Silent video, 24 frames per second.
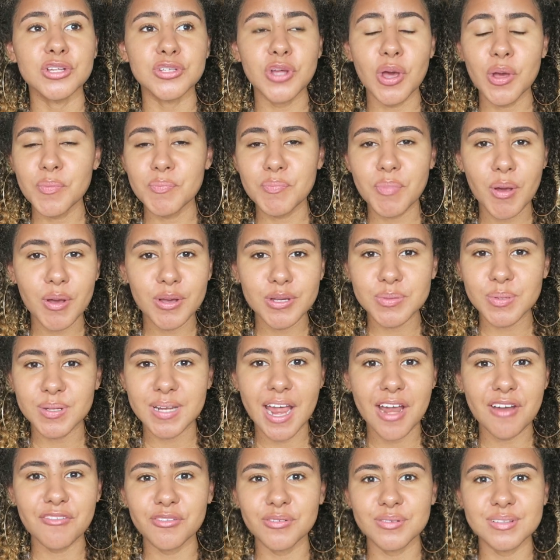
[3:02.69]
Don't post when
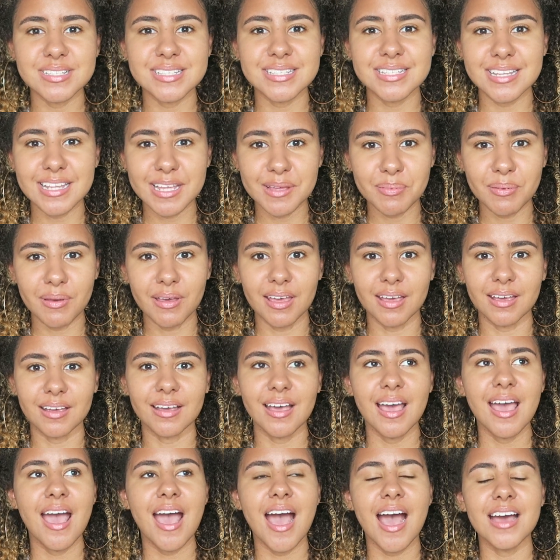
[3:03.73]
everyone's
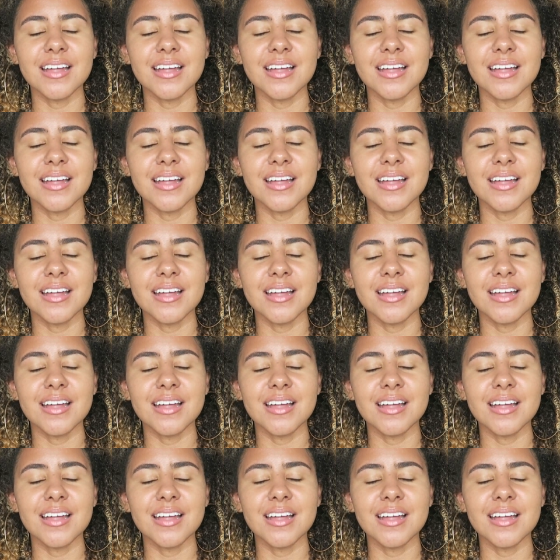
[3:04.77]
sleeping.